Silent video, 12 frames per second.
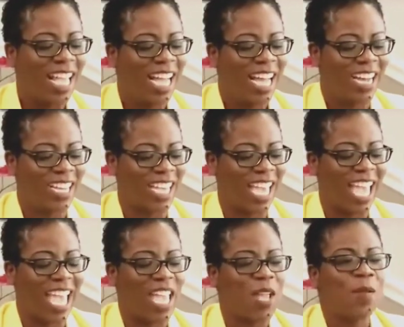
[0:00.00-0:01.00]

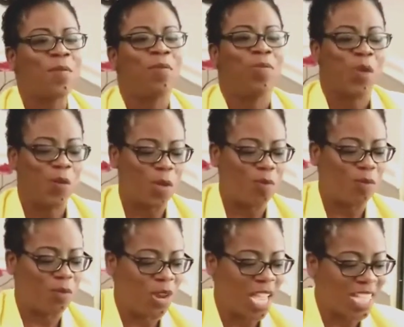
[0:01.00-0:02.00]
Okay? We
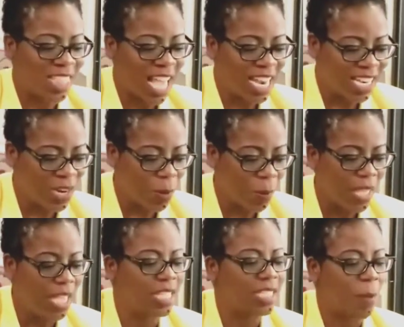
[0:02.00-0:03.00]
break that little
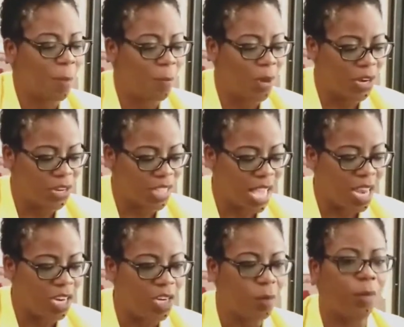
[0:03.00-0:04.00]
piece, butter that
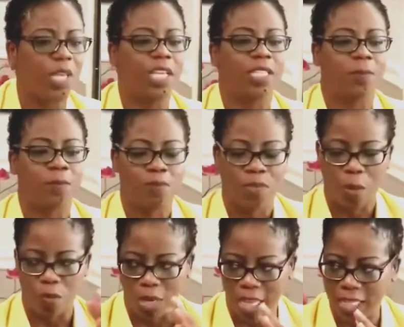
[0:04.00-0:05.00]
little piece,
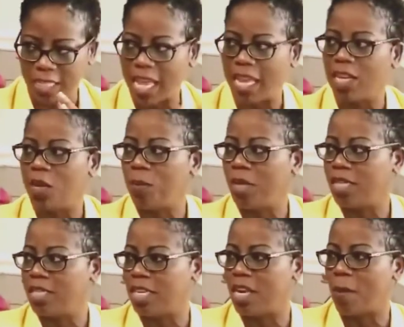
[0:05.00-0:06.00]
place that little
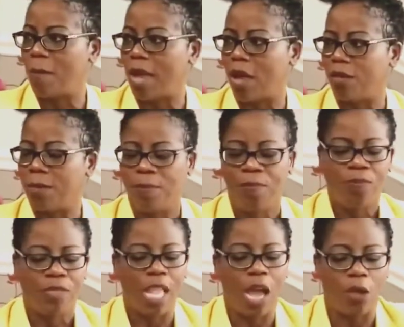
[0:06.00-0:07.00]
piece in our mouth.
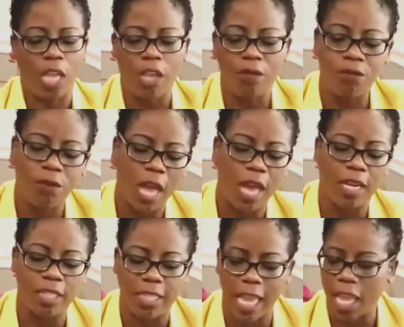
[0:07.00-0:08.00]
Now, if at a
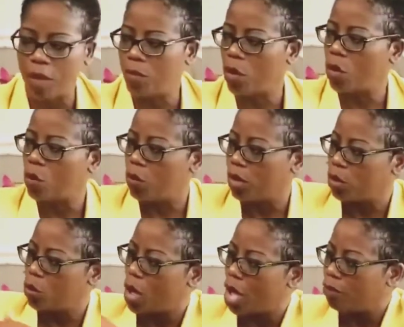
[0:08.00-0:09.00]
table, when
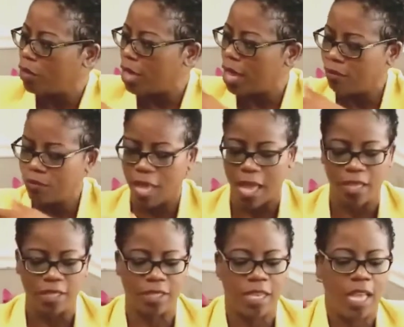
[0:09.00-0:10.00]
you have a lot of
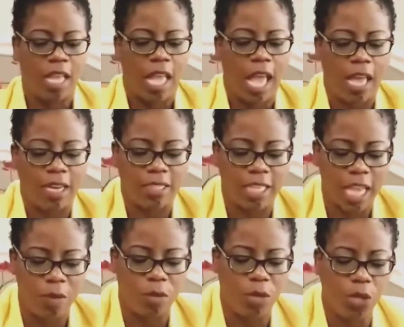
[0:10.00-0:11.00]
guests, at a
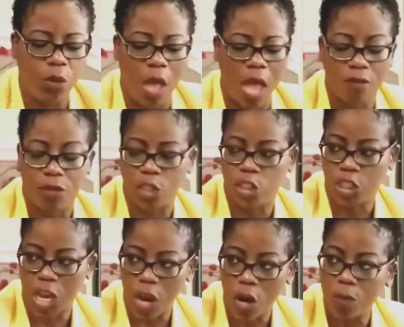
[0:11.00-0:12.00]
table you have a
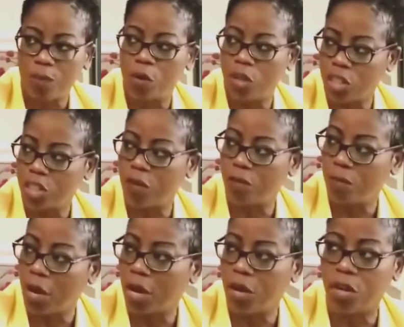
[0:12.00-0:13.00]
shared portion of
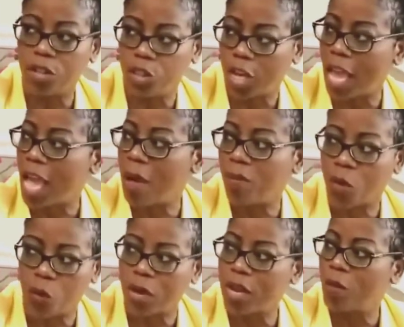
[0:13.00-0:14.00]
butter, jam,
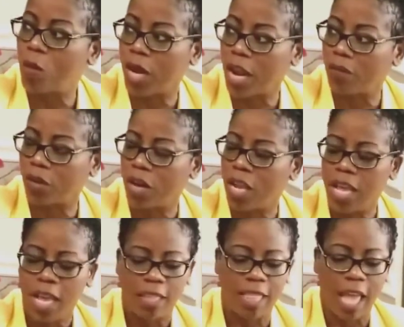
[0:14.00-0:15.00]
cream, whatever.
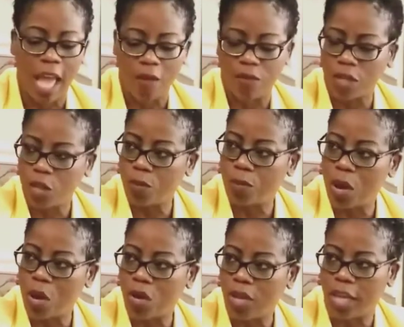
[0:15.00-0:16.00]
They have a little
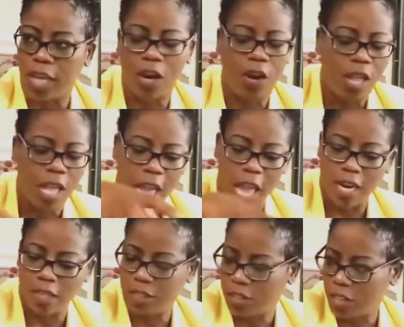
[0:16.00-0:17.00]
bowl here, and
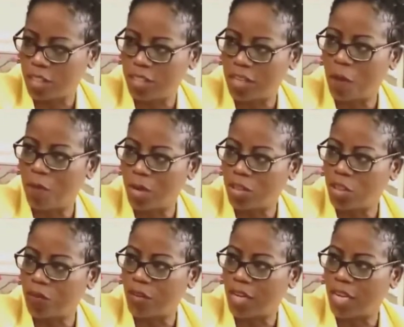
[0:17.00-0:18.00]
it's just a bunch
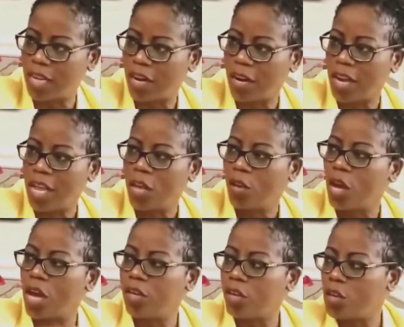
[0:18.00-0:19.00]
of it here.
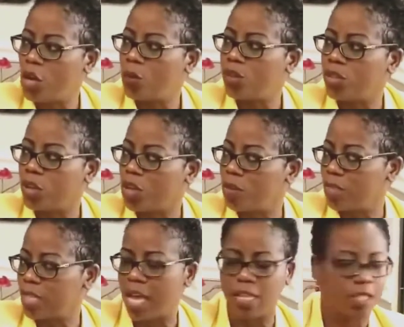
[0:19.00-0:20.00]
Under no
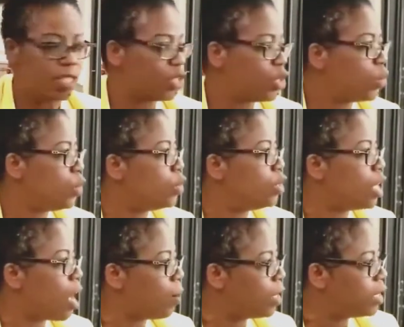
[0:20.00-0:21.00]
circumstances do you
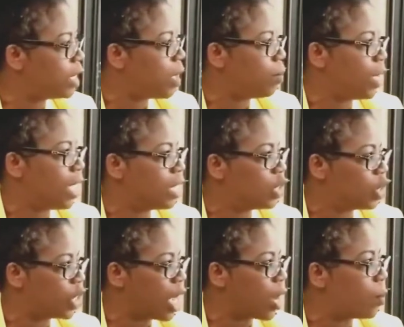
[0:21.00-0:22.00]
double dip in a
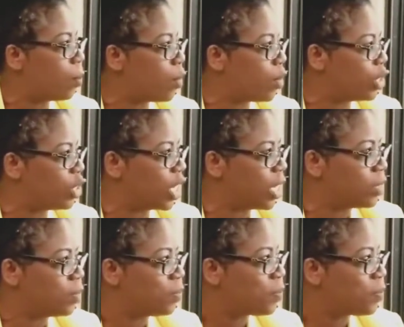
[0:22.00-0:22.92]
shared portion.